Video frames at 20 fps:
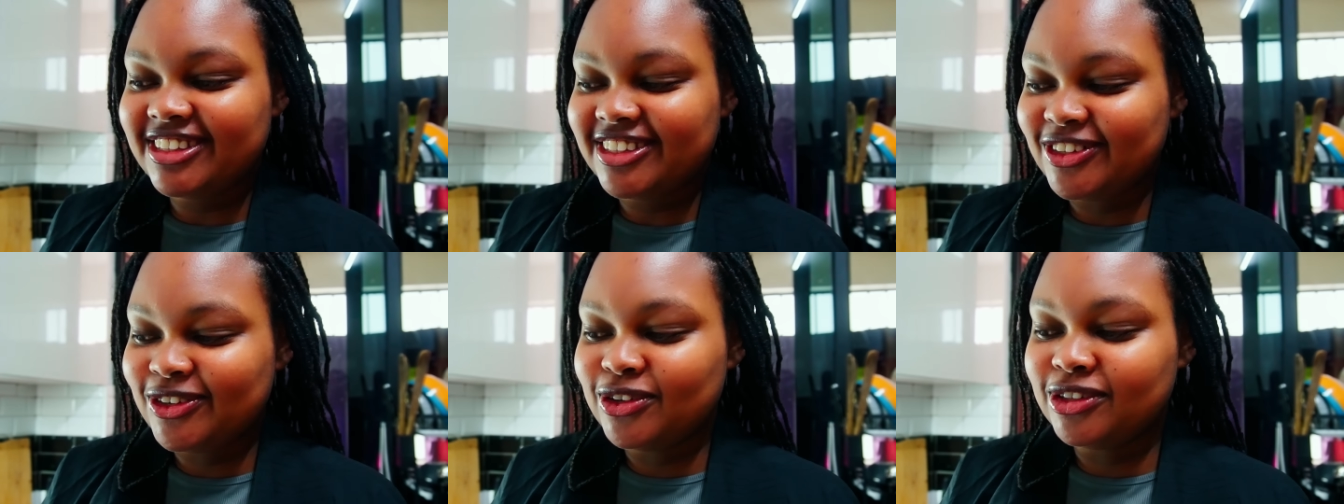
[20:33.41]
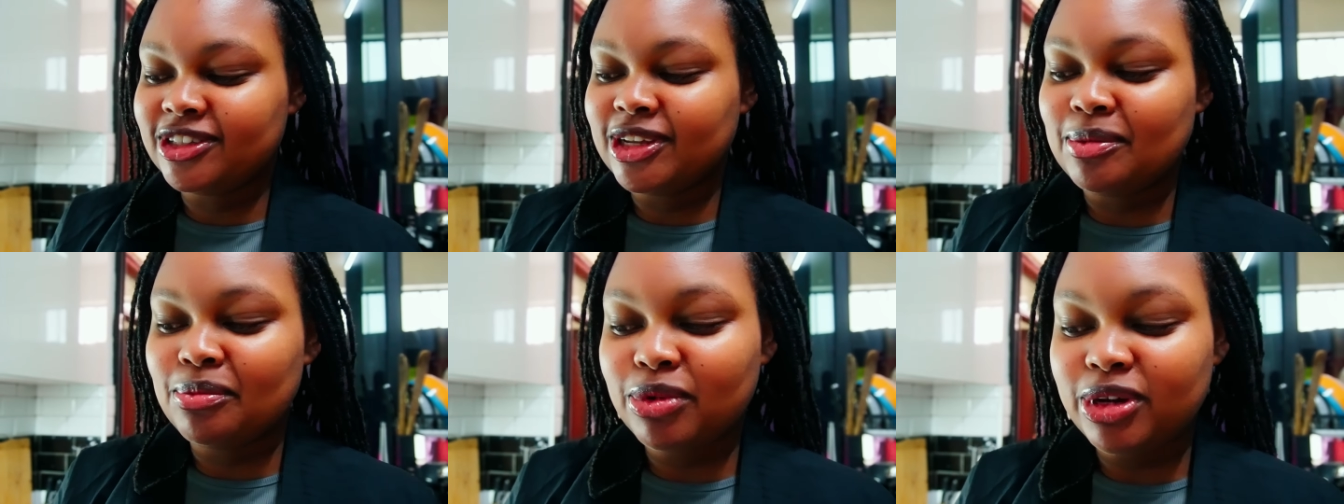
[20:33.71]
You know,
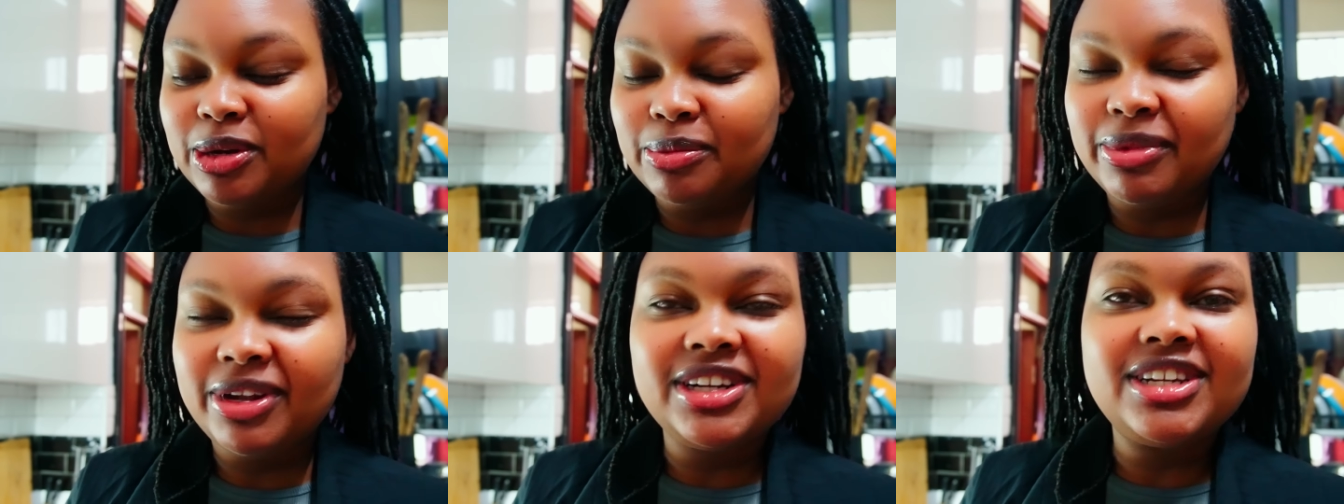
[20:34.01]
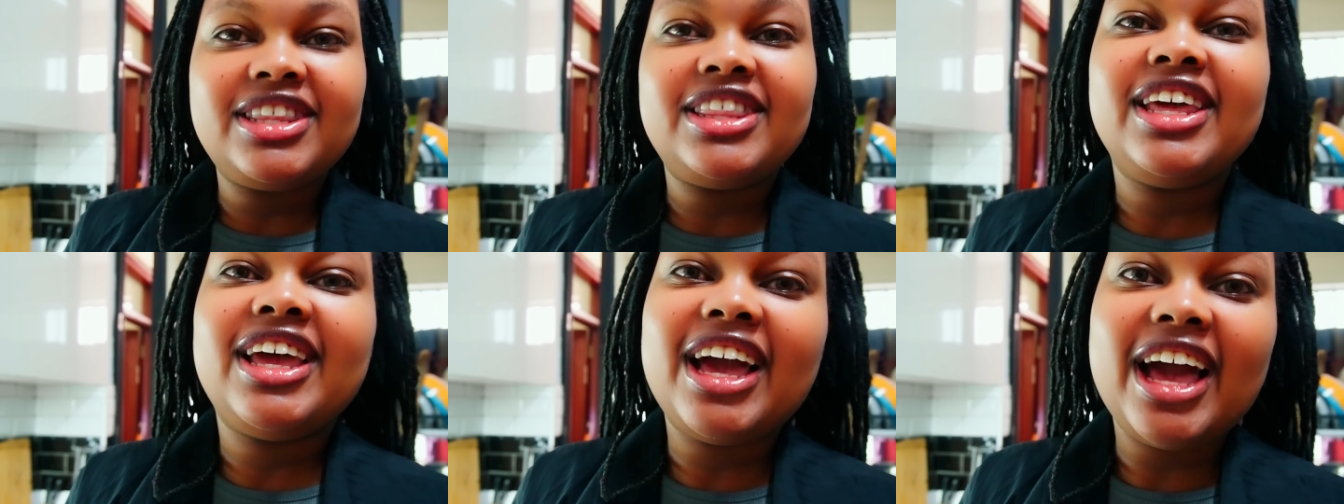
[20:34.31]
somebody might
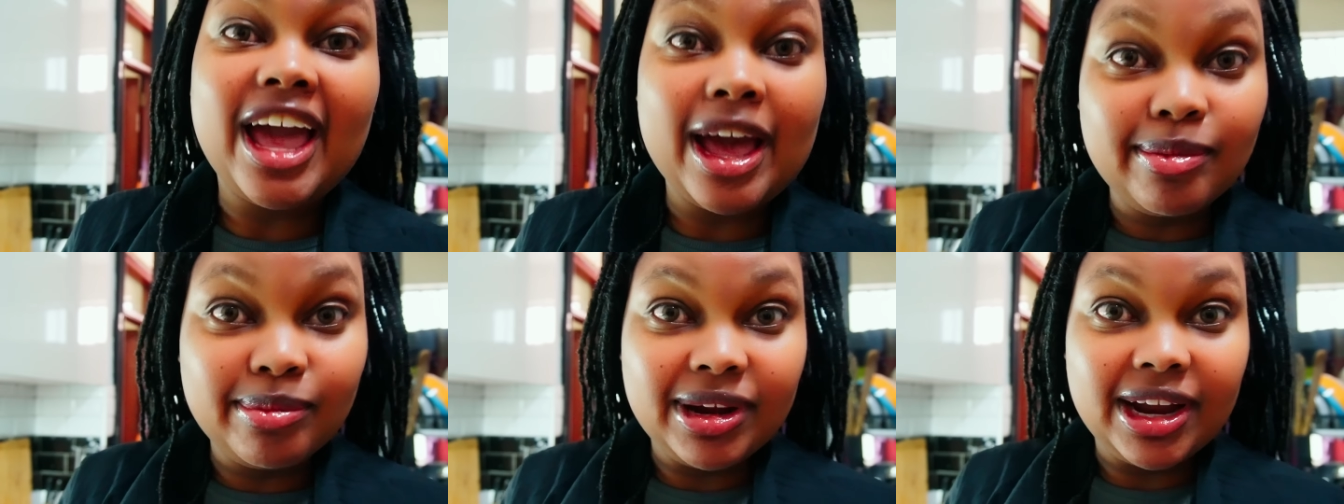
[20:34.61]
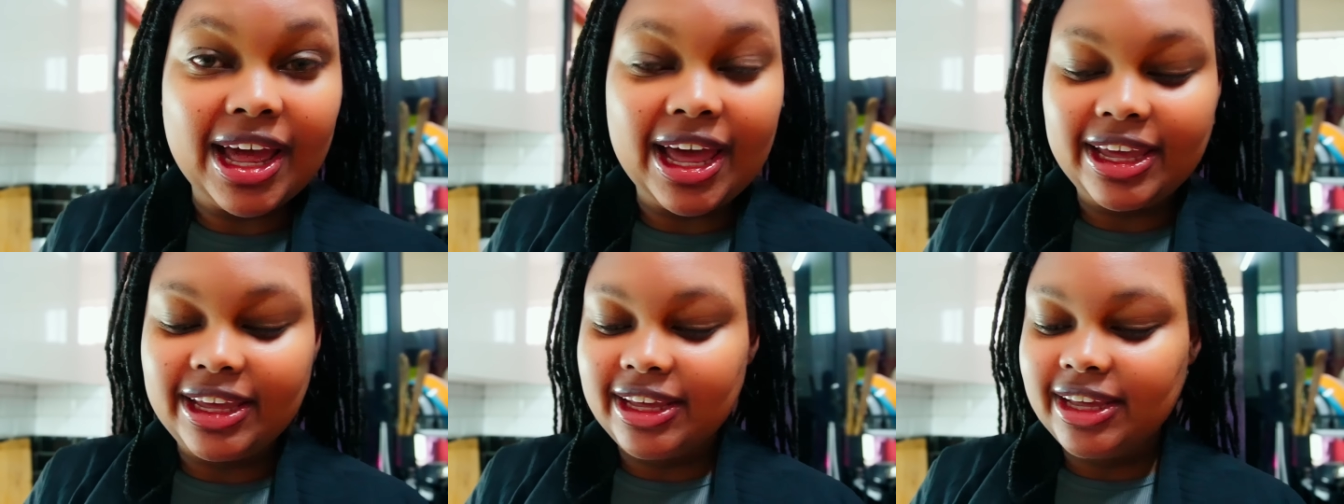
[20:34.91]
think I am
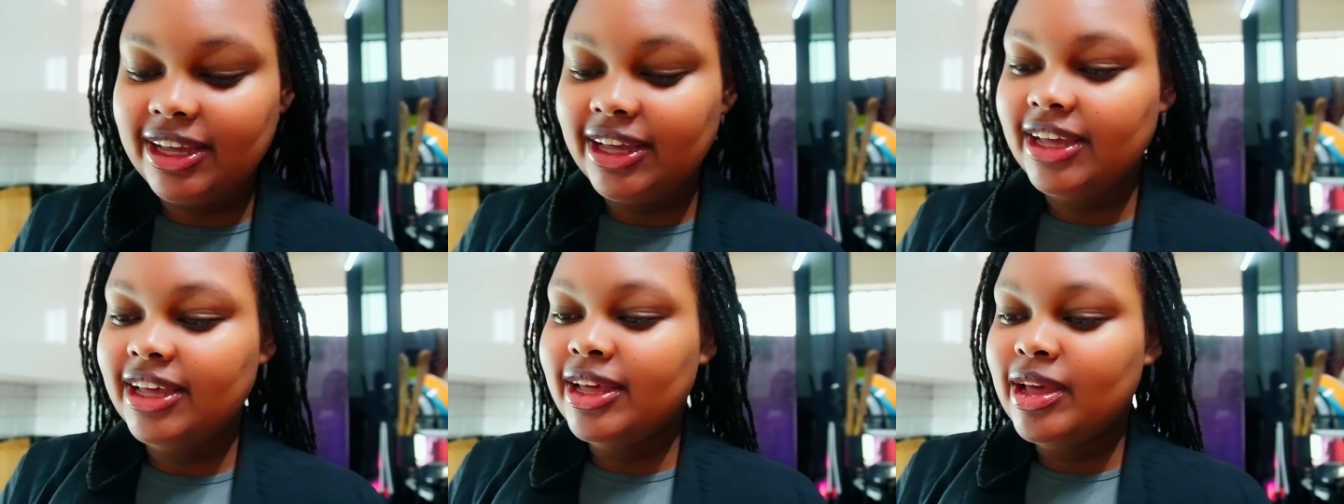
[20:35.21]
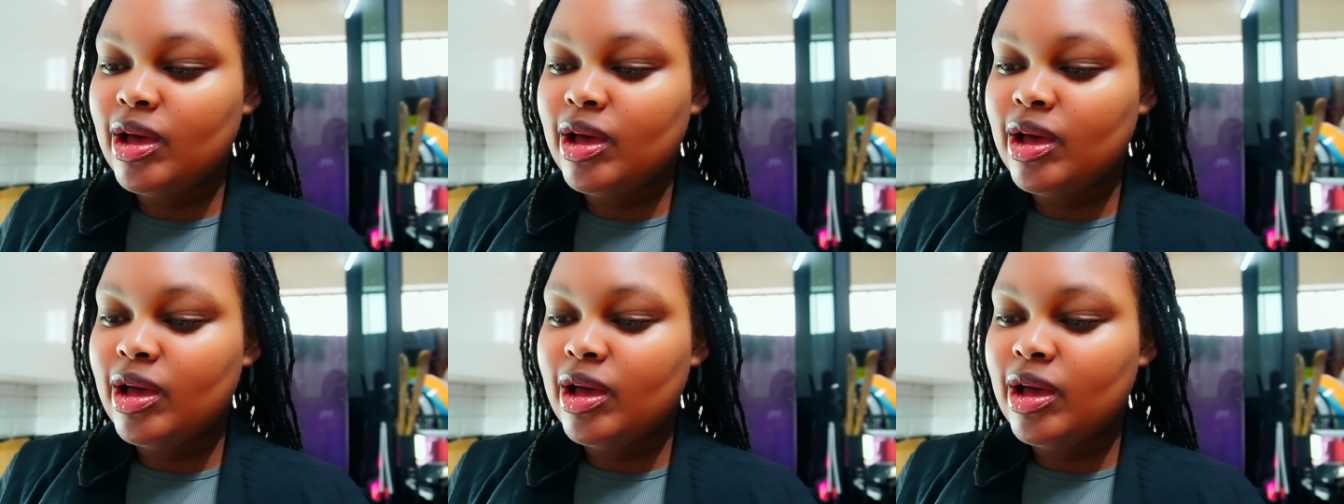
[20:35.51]
lying,